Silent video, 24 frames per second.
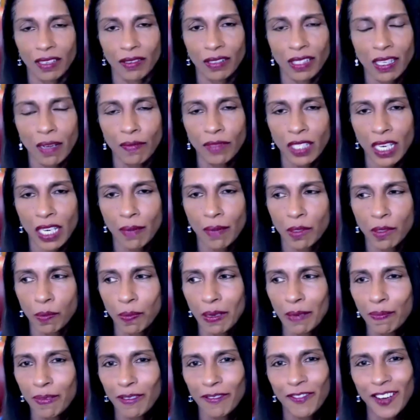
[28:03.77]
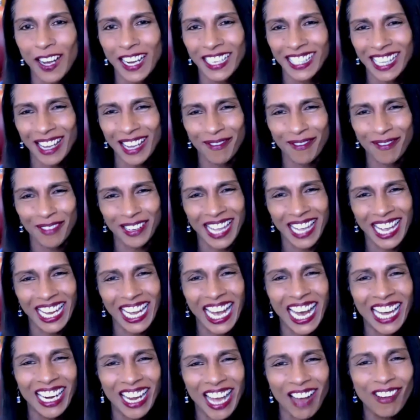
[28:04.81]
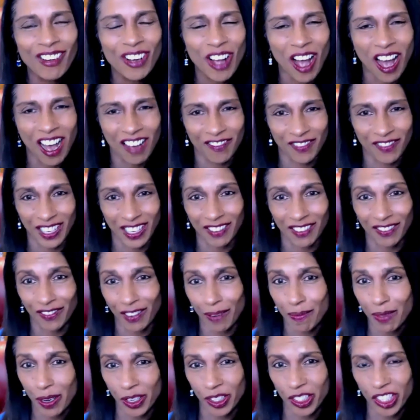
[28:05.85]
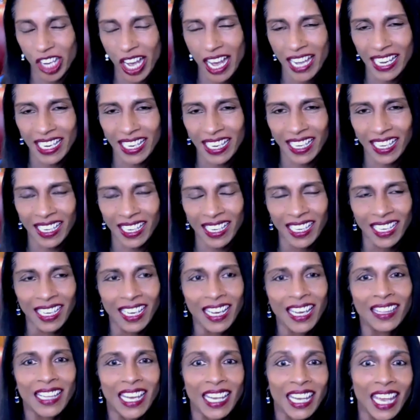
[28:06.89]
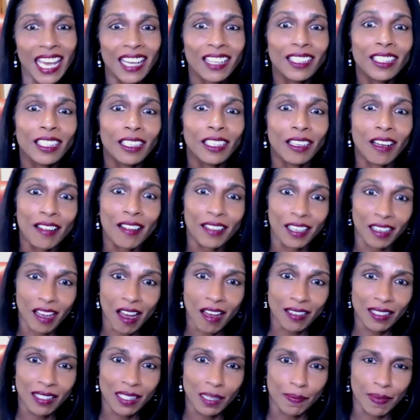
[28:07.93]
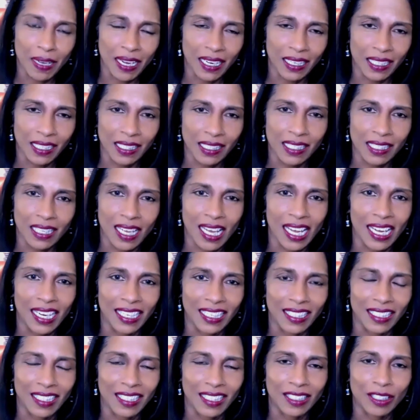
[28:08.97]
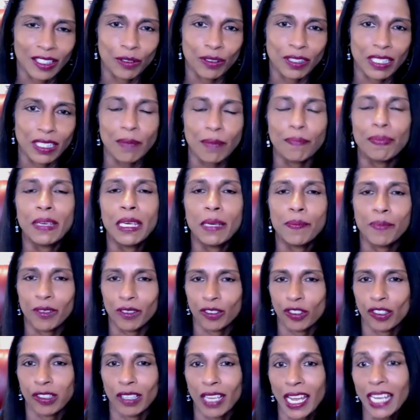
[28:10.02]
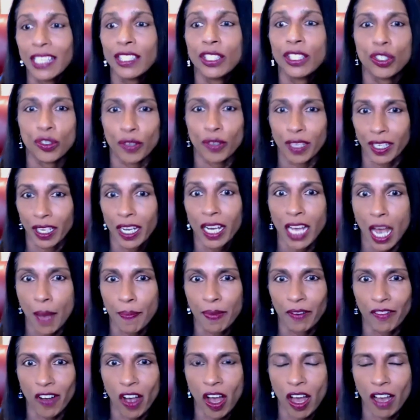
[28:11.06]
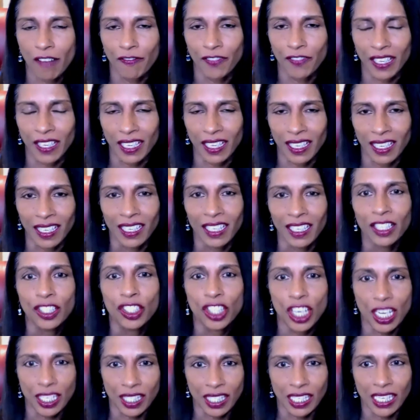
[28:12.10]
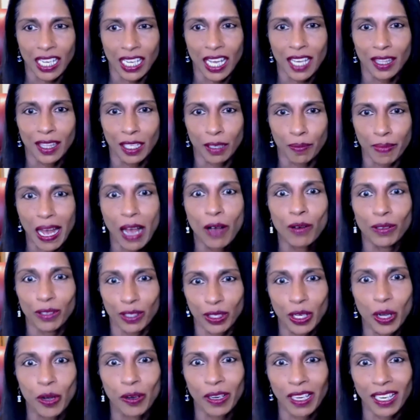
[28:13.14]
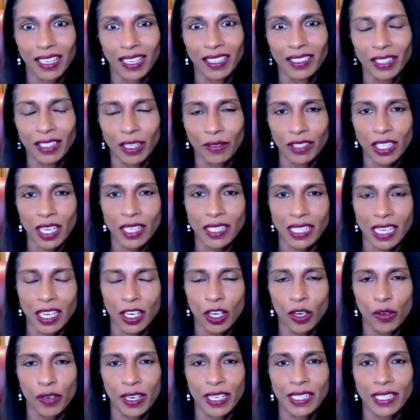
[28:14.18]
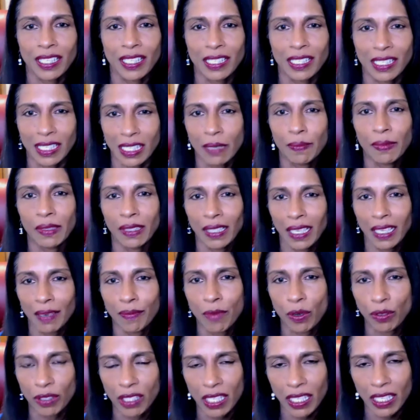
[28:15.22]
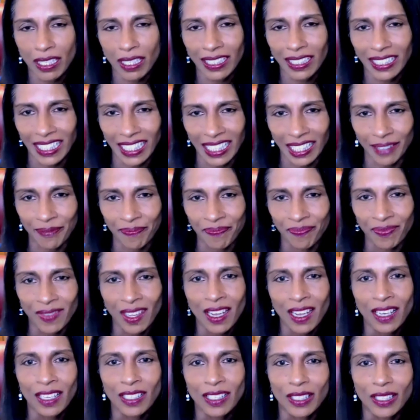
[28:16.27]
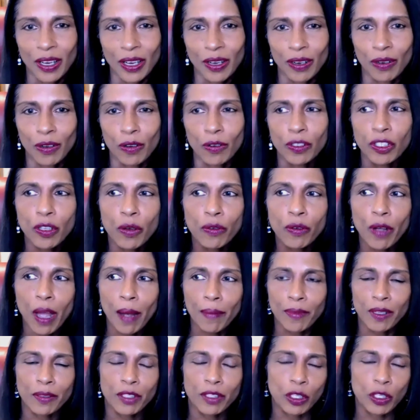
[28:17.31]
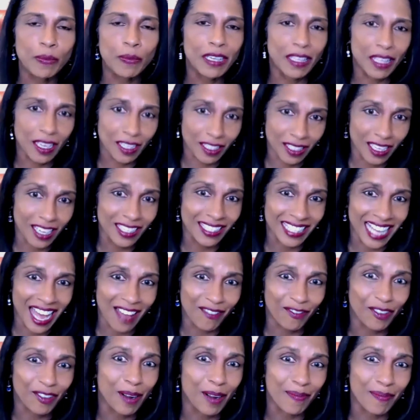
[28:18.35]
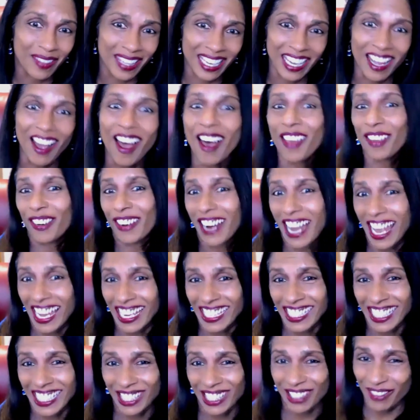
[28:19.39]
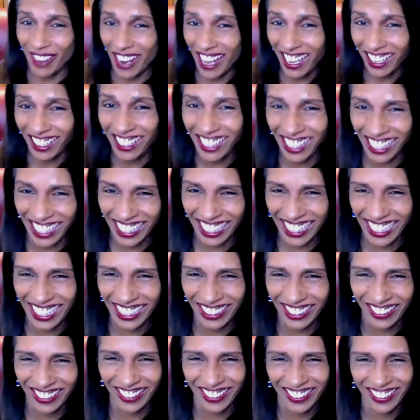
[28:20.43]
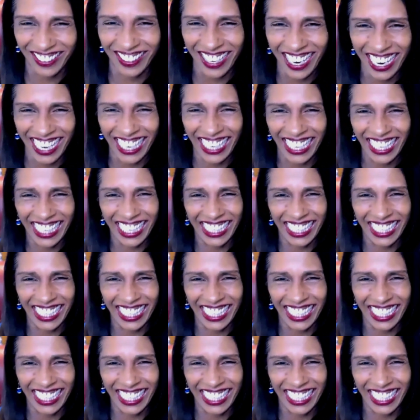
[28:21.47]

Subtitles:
You know, sometimes people find that when they cut out coffee from their diet, they get a little on the constipated side. And so some people like to drink a cup of coffee just to get their bowels going. So it does increase and stimulate motility. So I'm assuming it does that from the other end as well. Right.